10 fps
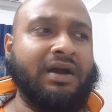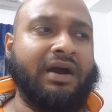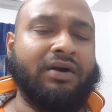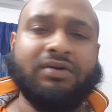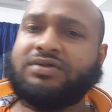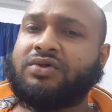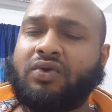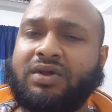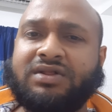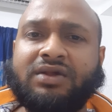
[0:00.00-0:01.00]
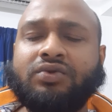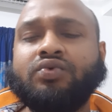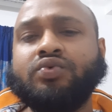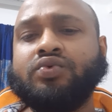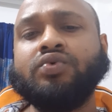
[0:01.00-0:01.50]
I also listen
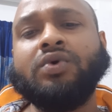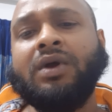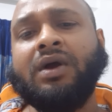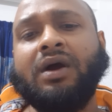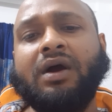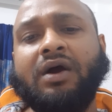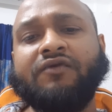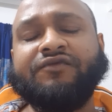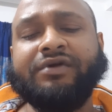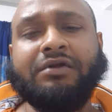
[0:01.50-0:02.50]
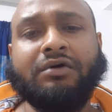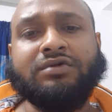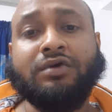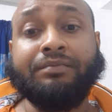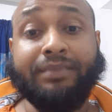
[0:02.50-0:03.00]
to
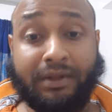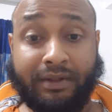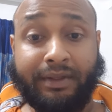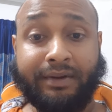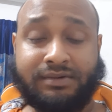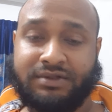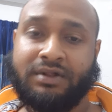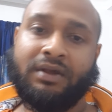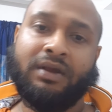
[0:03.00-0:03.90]
videos of billionaires.